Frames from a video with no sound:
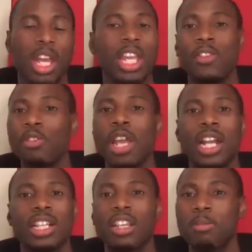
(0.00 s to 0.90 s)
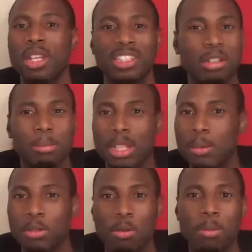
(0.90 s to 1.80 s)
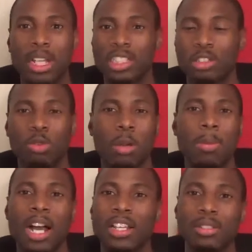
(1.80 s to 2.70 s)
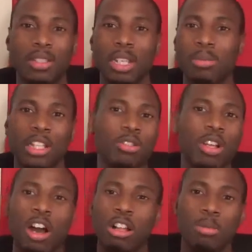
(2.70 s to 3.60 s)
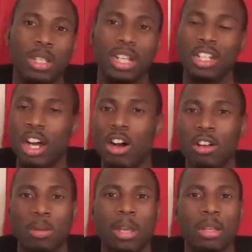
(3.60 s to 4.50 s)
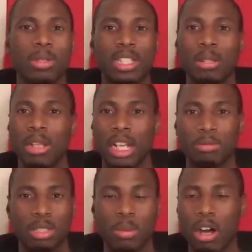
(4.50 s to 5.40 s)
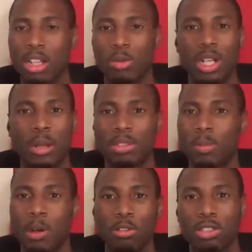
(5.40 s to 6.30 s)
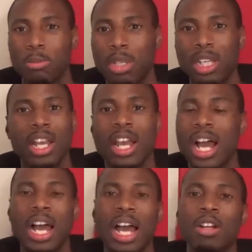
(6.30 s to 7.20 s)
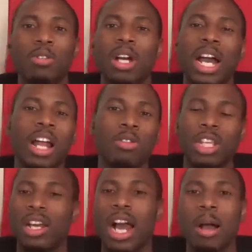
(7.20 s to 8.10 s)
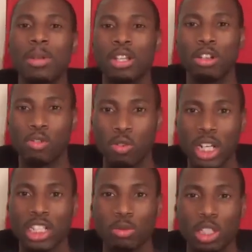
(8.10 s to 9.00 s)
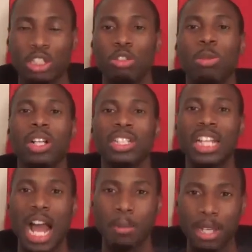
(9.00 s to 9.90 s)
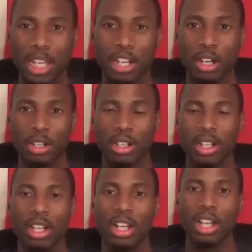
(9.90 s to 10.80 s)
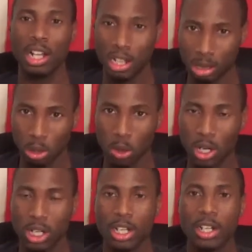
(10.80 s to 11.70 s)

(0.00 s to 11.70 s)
If you gotta give me a subliminal message whereby it seems like you calling me a dog and making me seem like I'm smaller than what I'm supposed to be, I, I don't I don't care. I'm here to reason with you because I'm here, Lord.